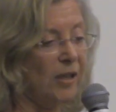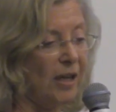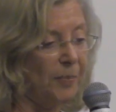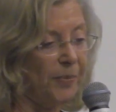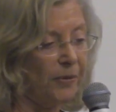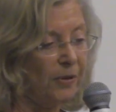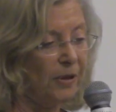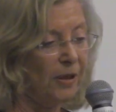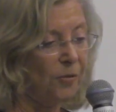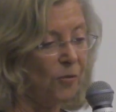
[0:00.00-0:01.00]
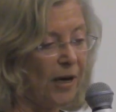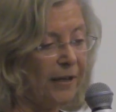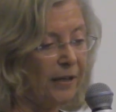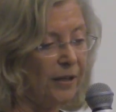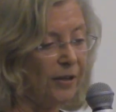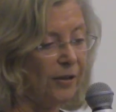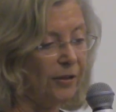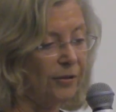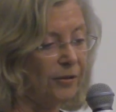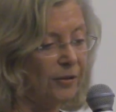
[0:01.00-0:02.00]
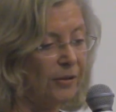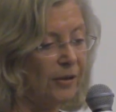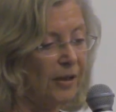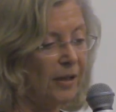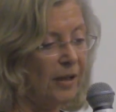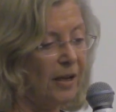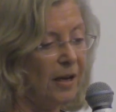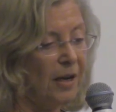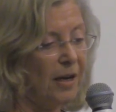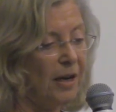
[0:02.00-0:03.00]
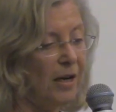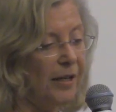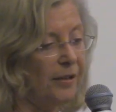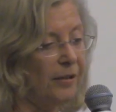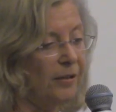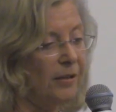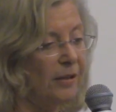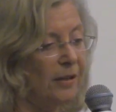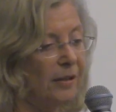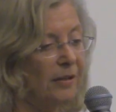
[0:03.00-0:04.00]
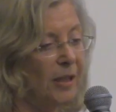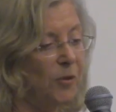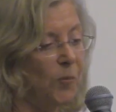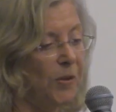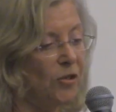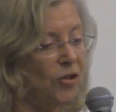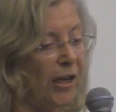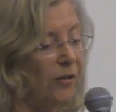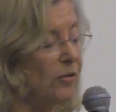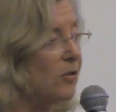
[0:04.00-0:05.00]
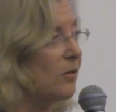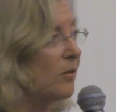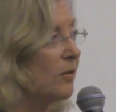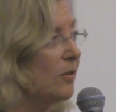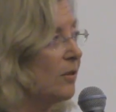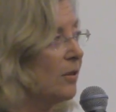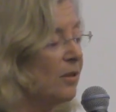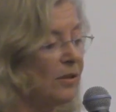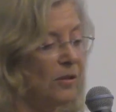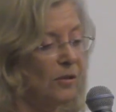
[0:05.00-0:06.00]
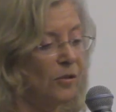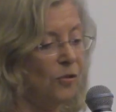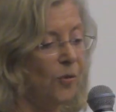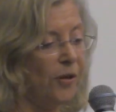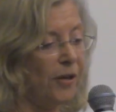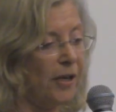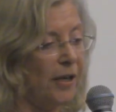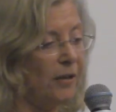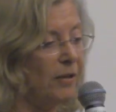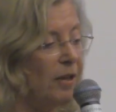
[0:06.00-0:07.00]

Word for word: up right here on W P Shout's Twitter account.